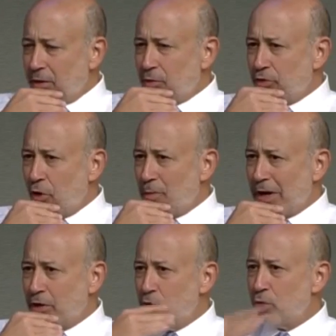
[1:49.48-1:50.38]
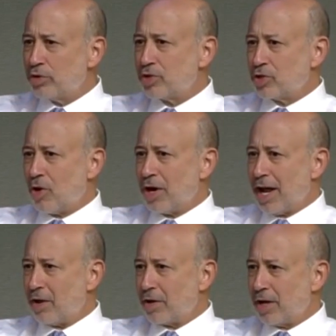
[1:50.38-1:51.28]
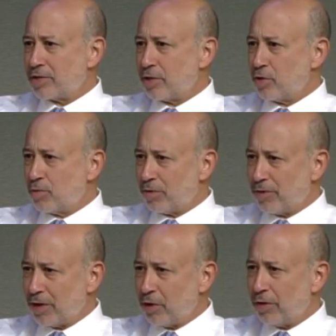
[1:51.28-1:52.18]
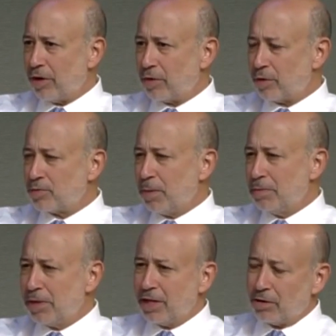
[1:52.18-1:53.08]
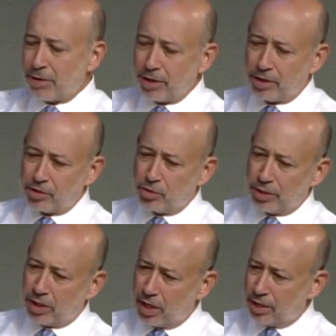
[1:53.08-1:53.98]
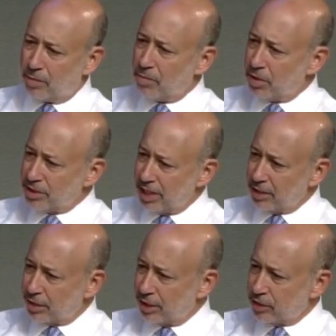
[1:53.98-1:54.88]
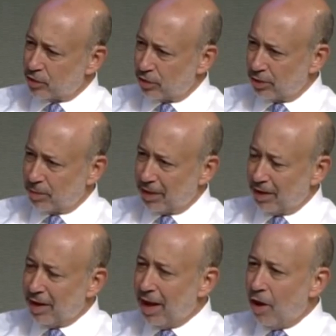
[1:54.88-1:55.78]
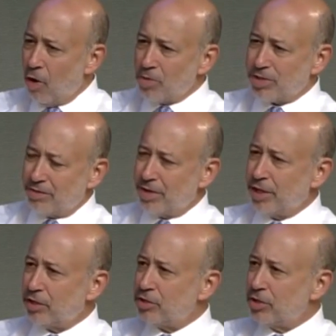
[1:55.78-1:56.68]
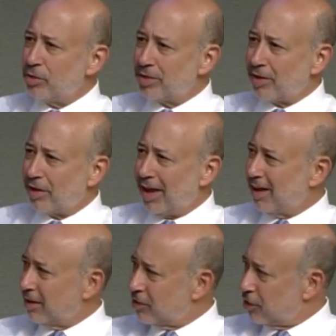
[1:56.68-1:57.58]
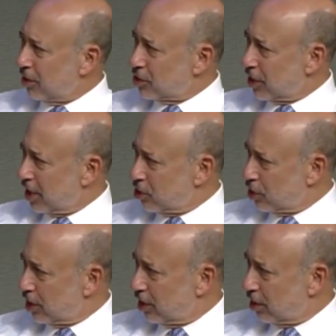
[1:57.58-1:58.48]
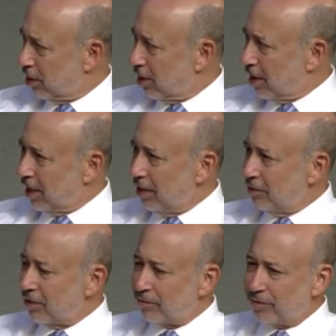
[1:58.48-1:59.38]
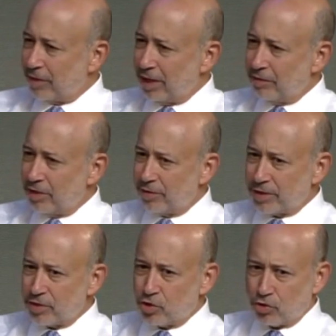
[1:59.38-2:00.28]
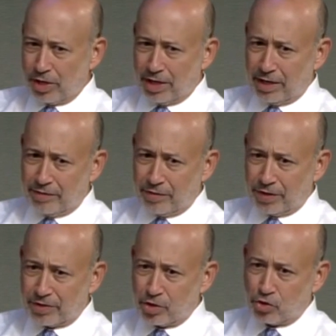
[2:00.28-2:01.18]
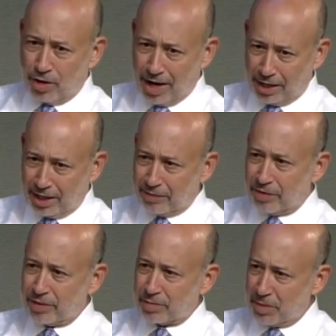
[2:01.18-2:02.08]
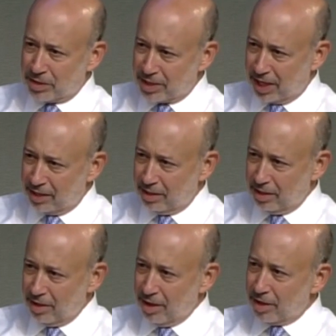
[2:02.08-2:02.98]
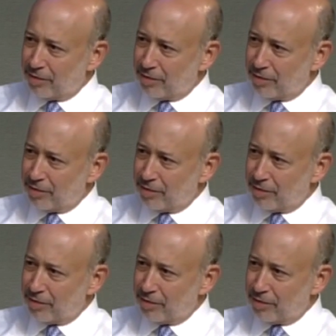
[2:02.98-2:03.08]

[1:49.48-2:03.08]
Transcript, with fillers: there was nobody who would start out as a new profession. You know, in other words, people here think they're doing kind of mundane things early, but almost everything you do is like adding to your education here, even if even if it's even if it's a drag and even if it's mundane.